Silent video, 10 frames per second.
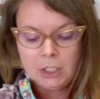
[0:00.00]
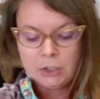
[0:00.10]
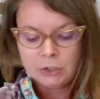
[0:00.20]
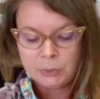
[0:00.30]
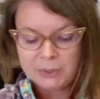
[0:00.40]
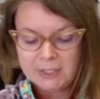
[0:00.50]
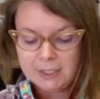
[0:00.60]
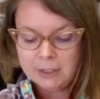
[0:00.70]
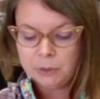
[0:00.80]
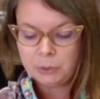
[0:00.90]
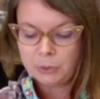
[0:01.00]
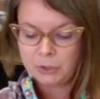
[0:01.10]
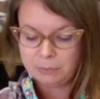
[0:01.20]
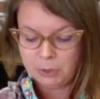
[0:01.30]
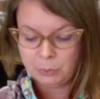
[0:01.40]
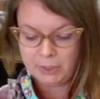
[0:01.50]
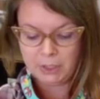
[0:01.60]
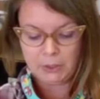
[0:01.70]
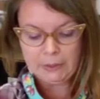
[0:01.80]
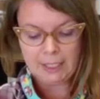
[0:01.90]
She was in Hiroshima when the
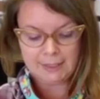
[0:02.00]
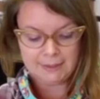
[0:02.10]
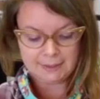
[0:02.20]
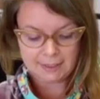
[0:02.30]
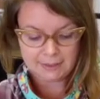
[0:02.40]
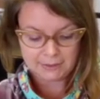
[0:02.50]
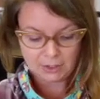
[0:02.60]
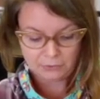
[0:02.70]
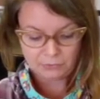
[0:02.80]
United States Air